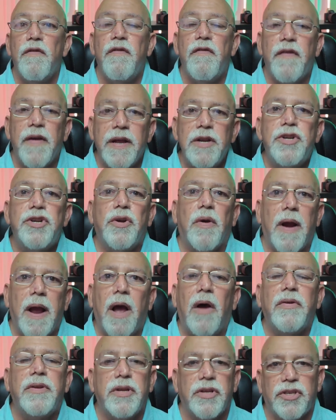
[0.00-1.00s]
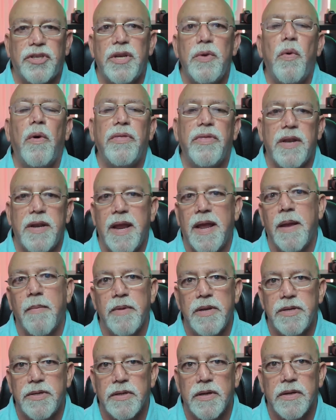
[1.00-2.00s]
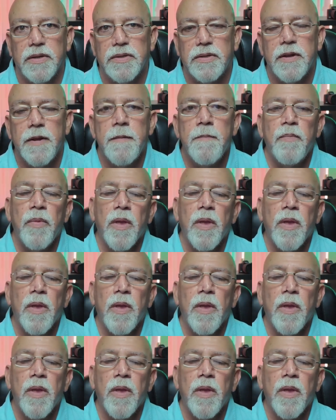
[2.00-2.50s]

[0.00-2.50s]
venture out to see what the damage is.